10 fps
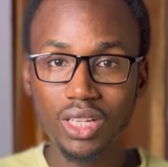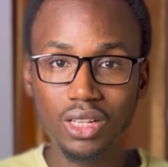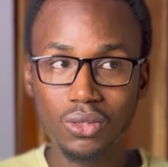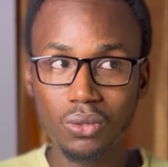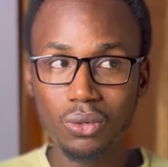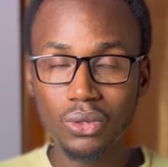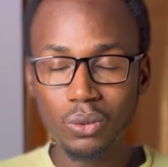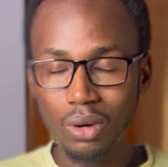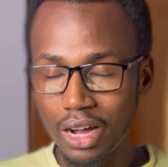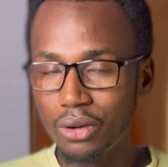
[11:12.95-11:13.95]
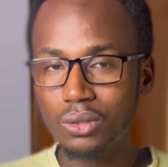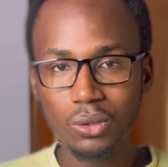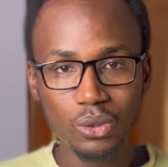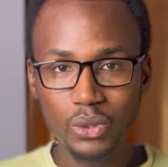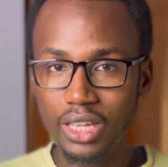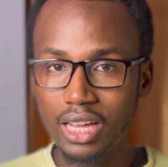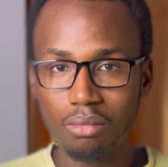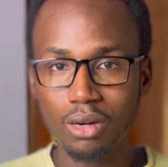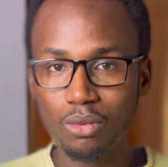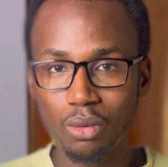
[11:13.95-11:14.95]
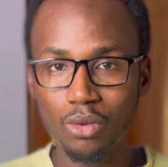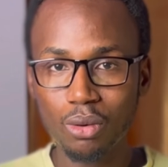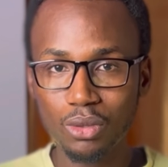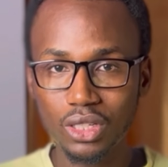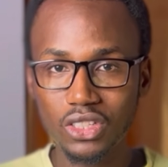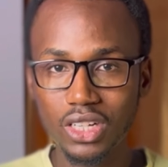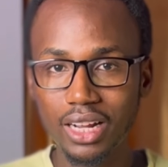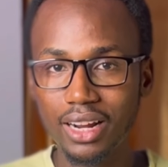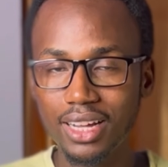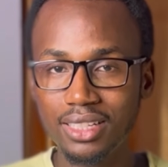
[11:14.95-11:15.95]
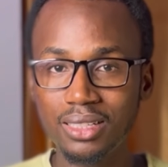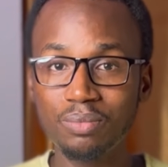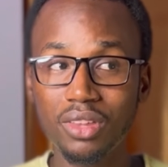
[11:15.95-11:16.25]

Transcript: So you are not going to hear back from your potential client.